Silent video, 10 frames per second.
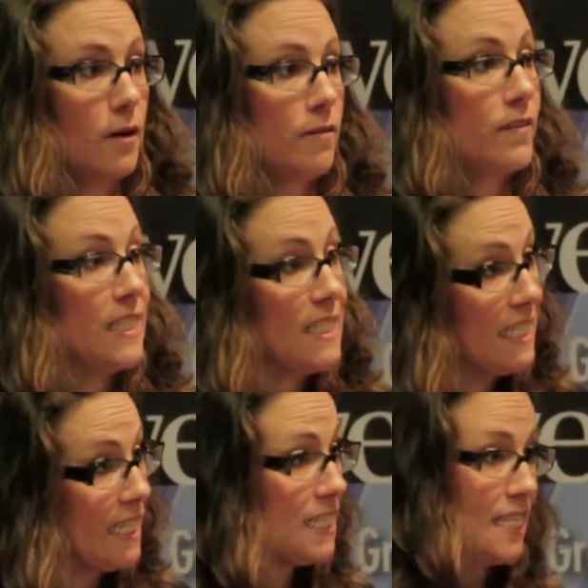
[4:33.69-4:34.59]

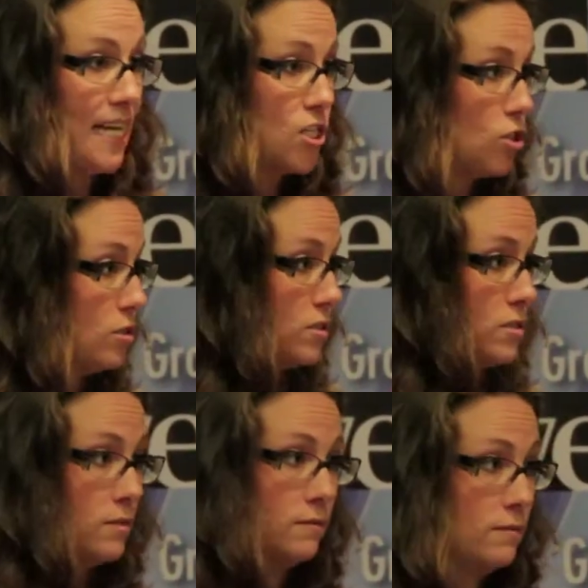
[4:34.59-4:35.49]
VCs,
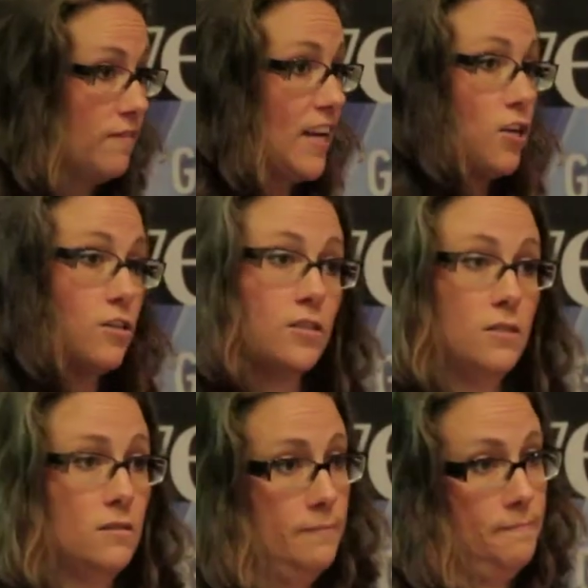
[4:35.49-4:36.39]
angels, funders.
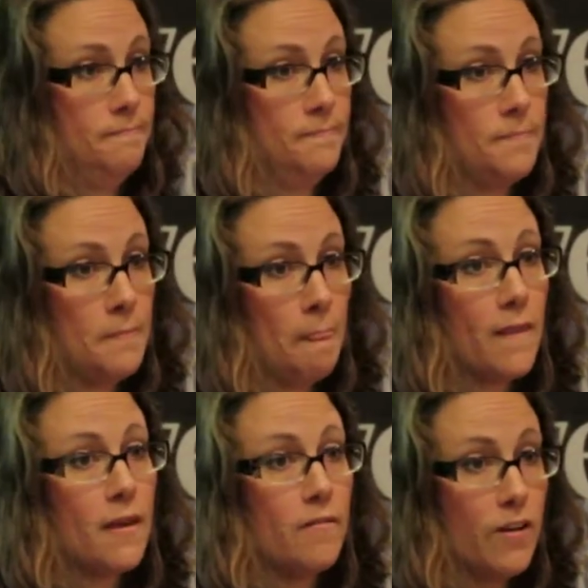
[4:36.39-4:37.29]

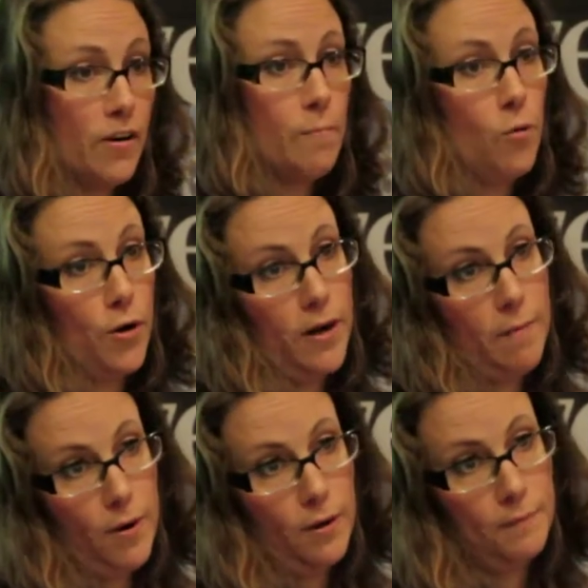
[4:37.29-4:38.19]
Very important
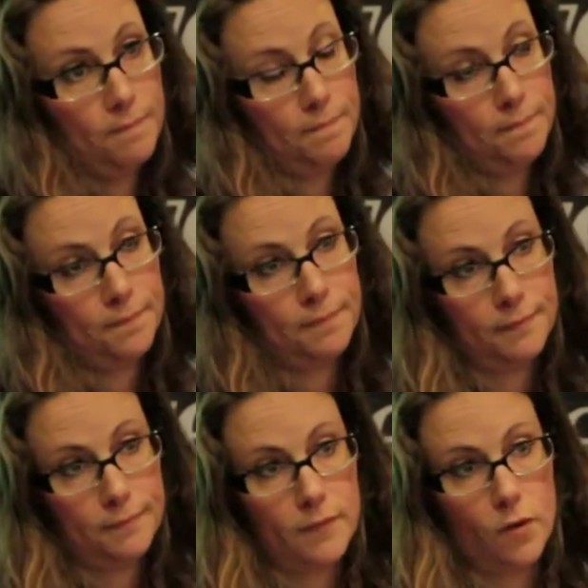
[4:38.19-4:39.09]
number.
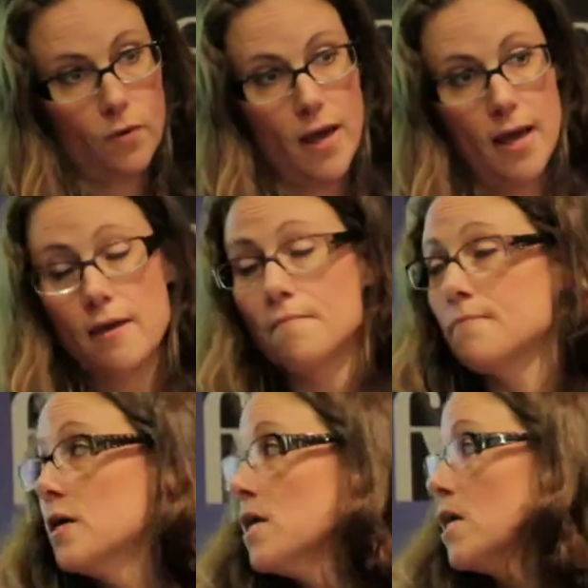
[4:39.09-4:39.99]
Okay?
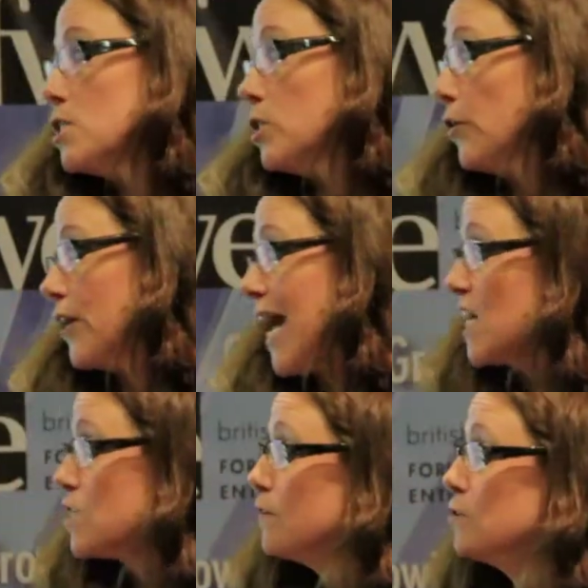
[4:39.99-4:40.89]
So your
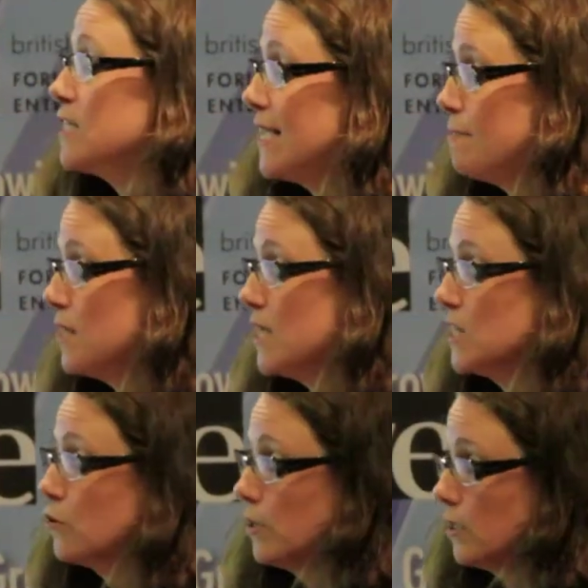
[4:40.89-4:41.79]
cash flow statement is
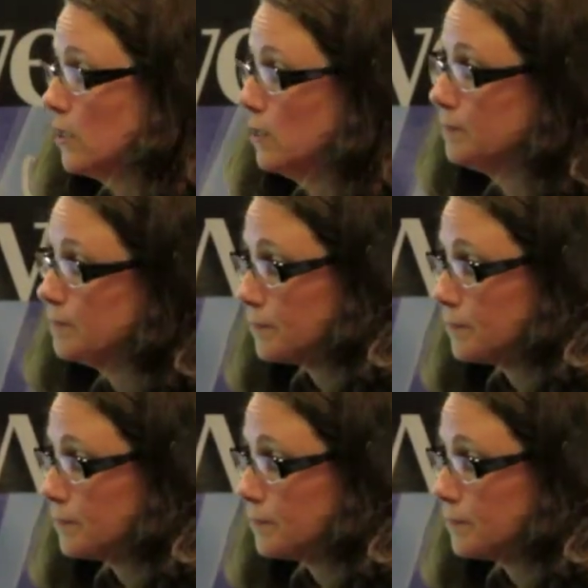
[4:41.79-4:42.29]
critical.